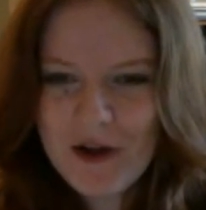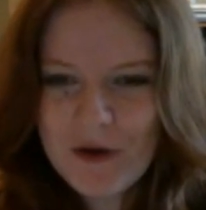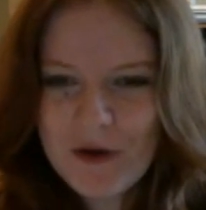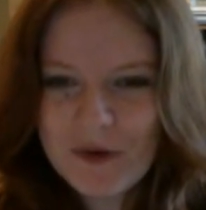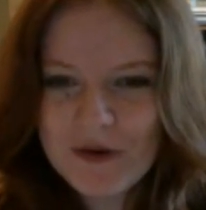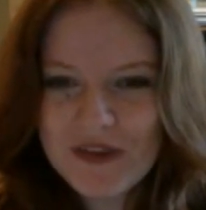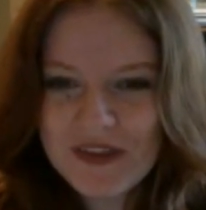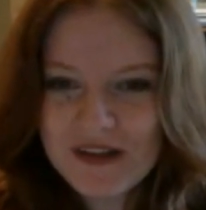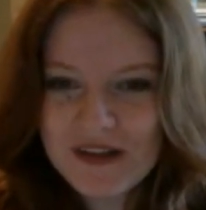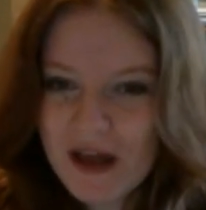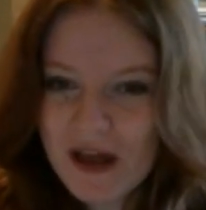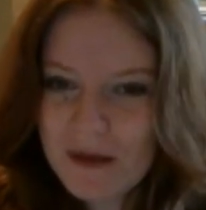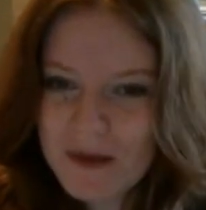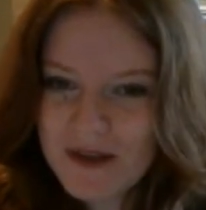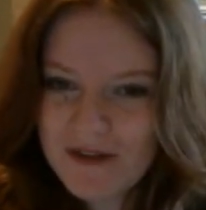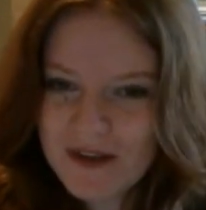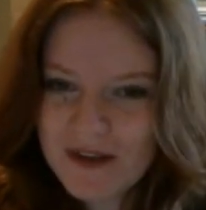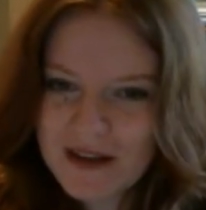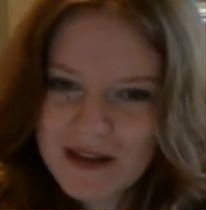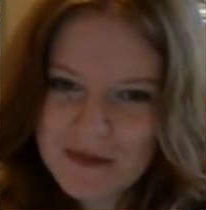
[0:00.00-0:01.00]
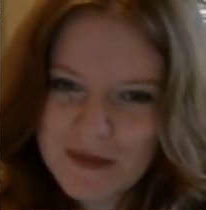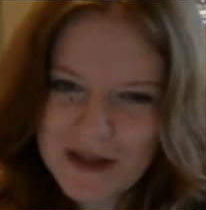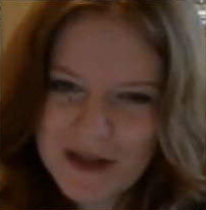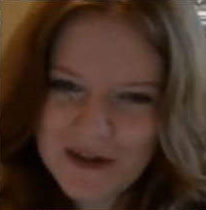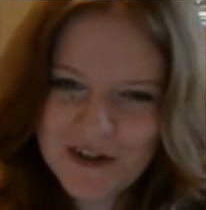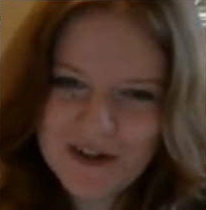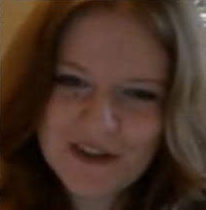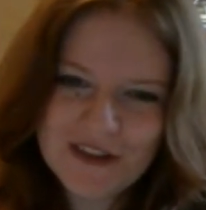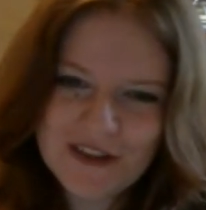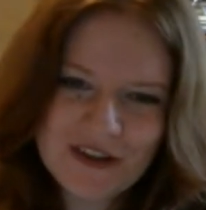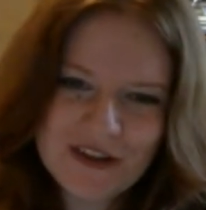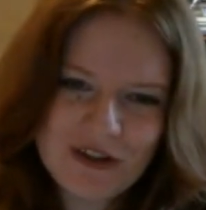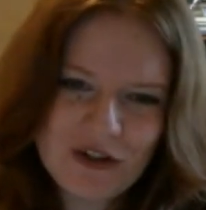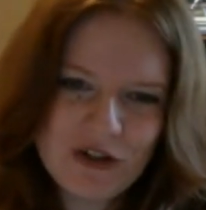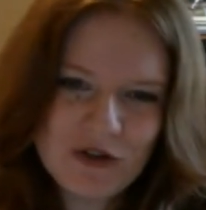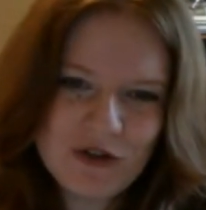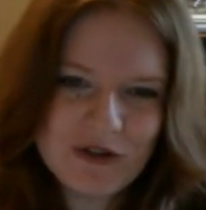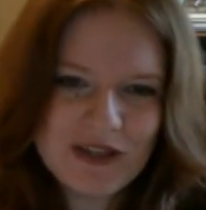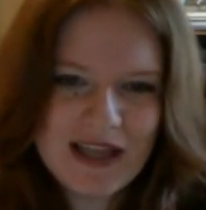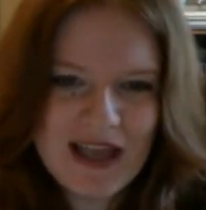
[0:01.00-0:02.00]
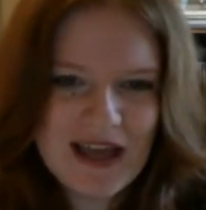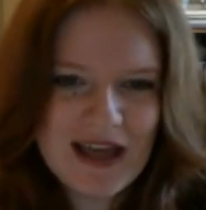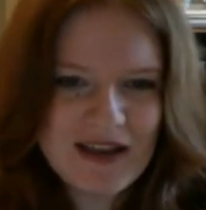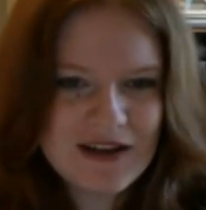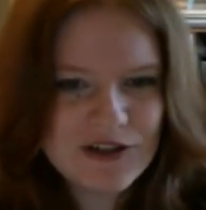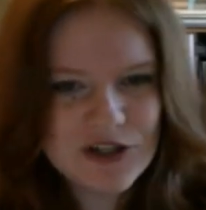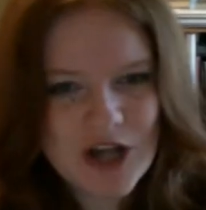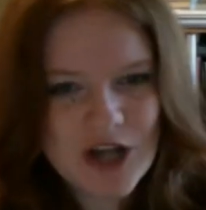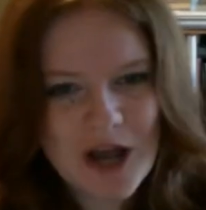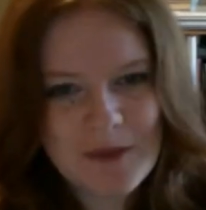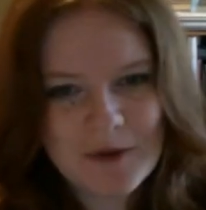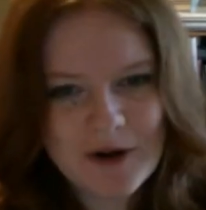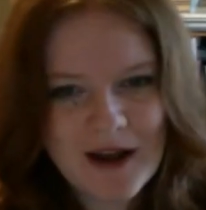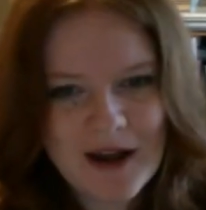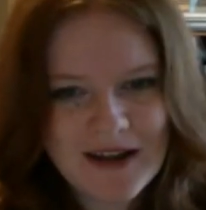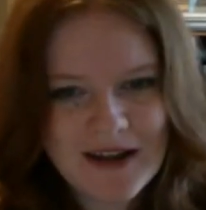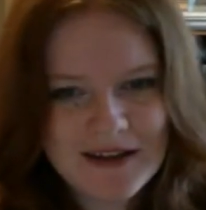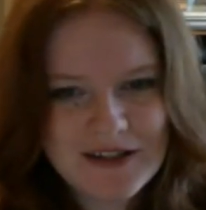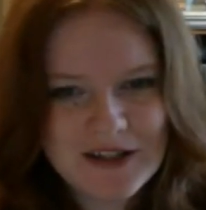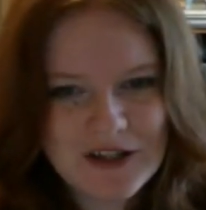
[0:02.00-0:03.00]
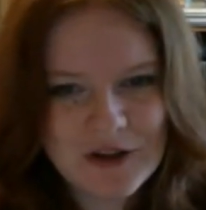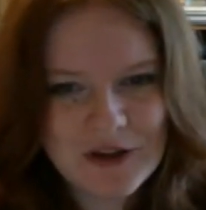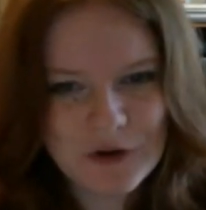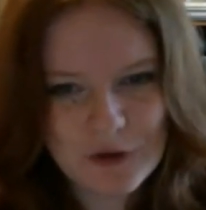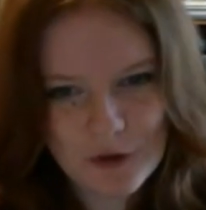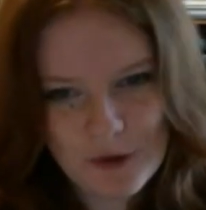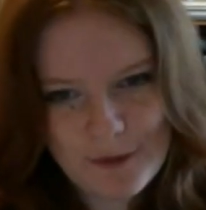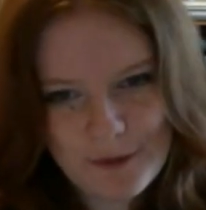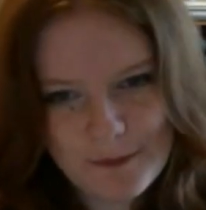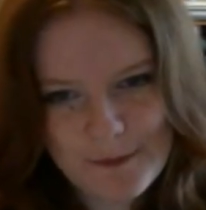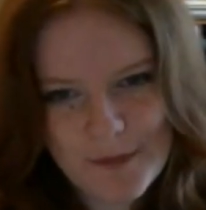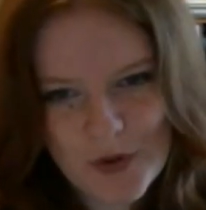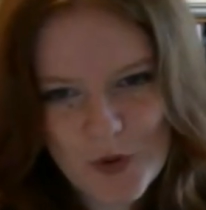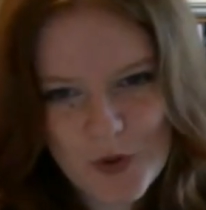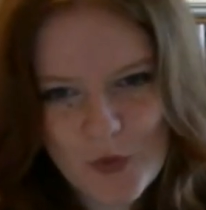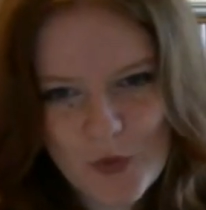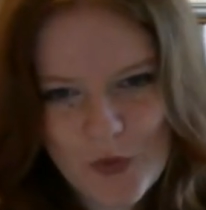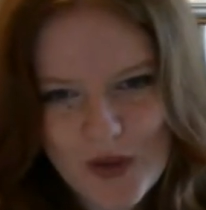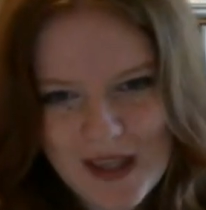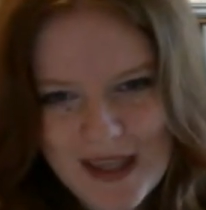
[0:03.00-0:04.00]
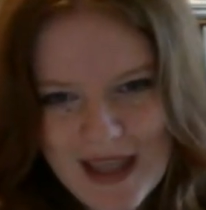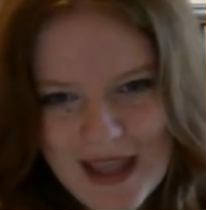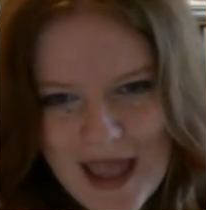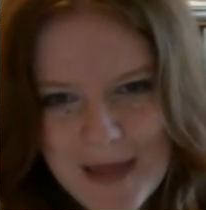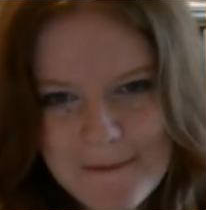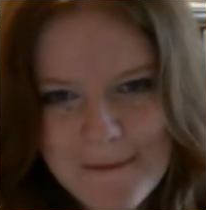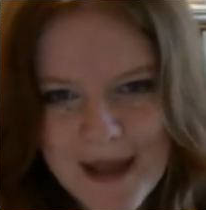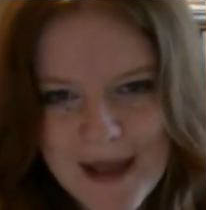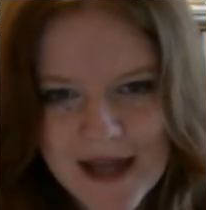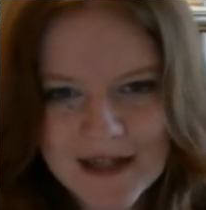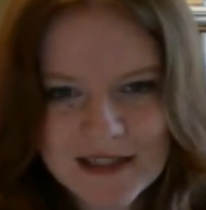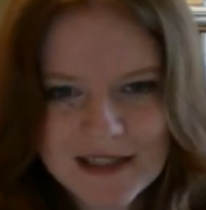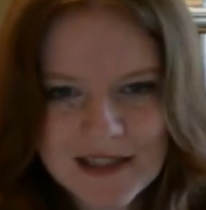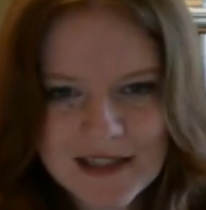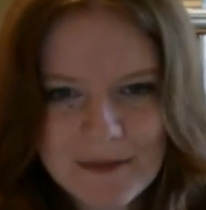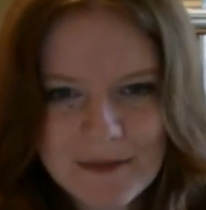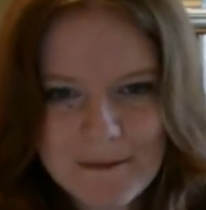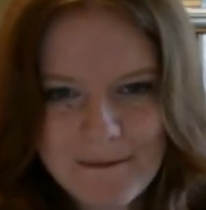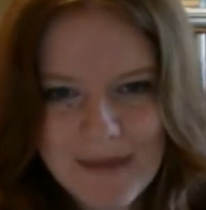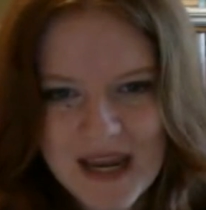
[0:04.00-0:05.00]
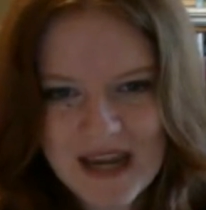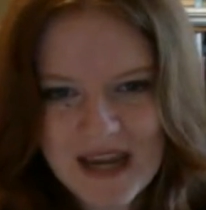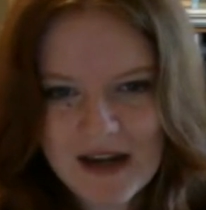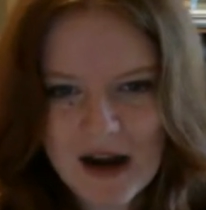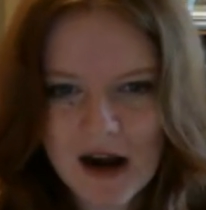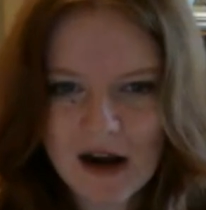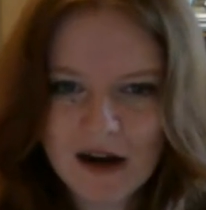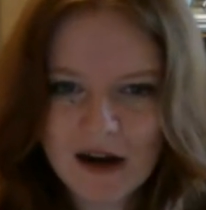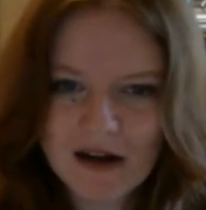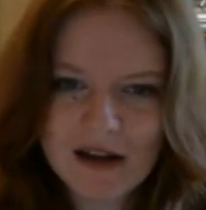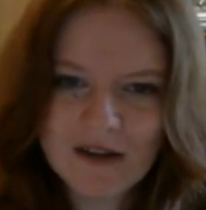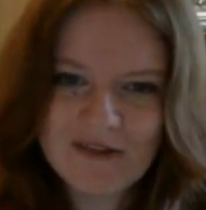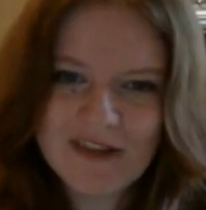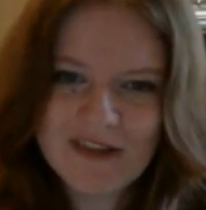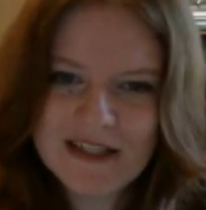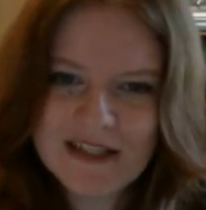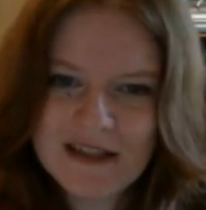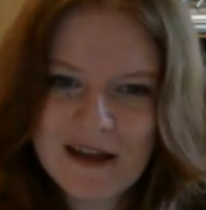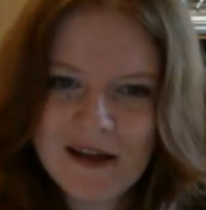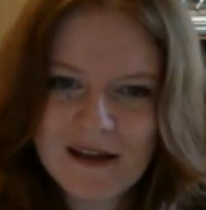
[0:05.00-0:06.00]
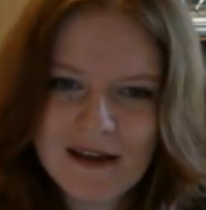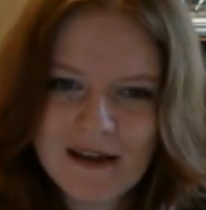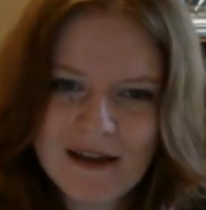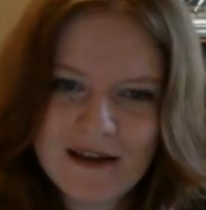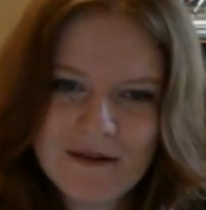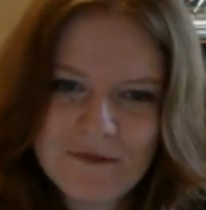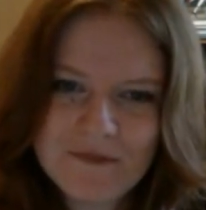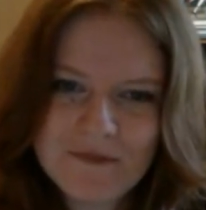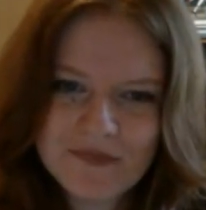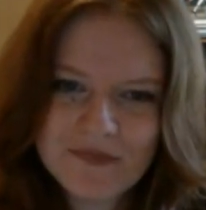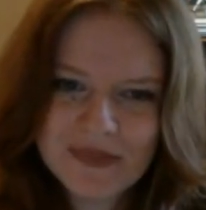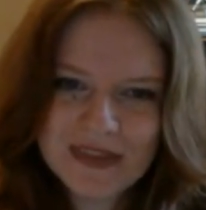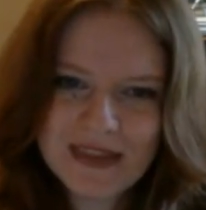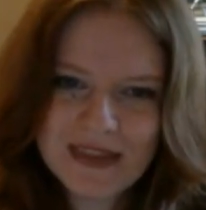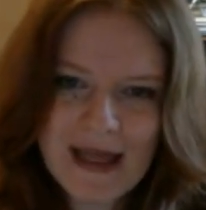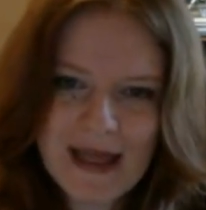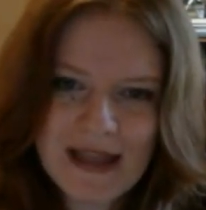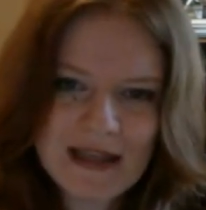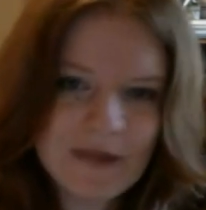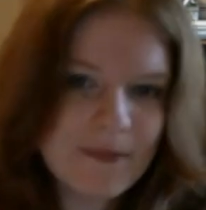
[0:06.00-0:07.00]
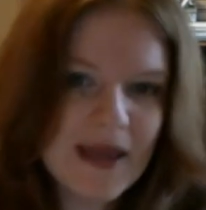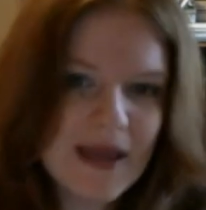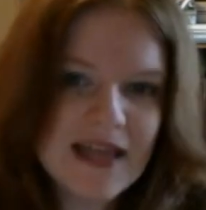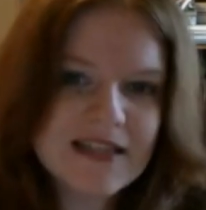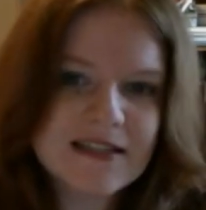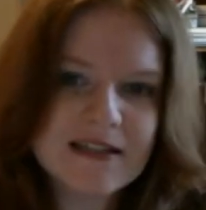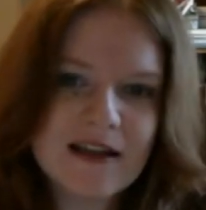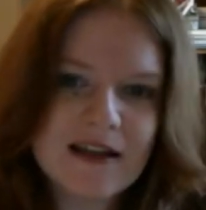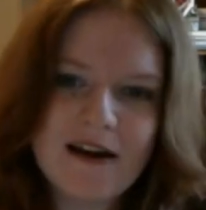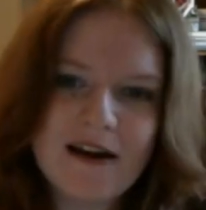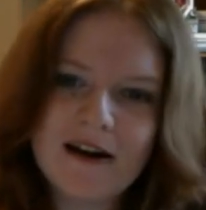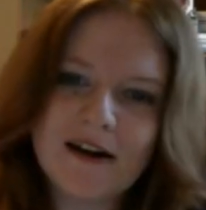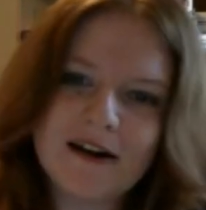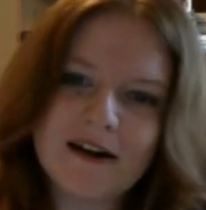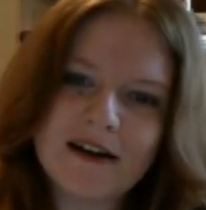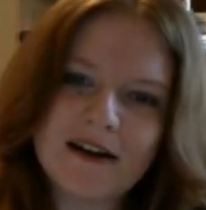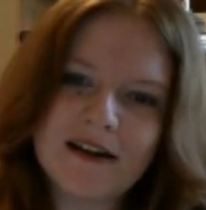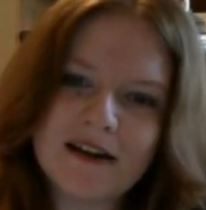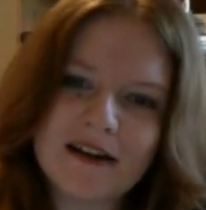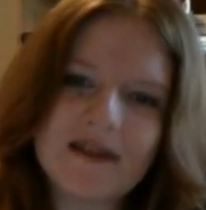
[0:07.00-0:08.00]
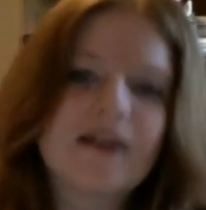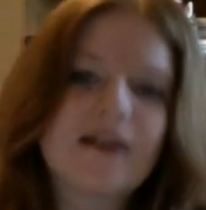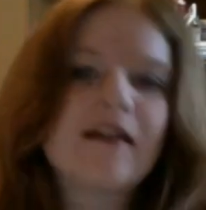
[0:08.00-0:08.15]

With Nami feeling better and the newly added Chopper added to the group, we head back to the main arc of the saga, the Alabasta Arc.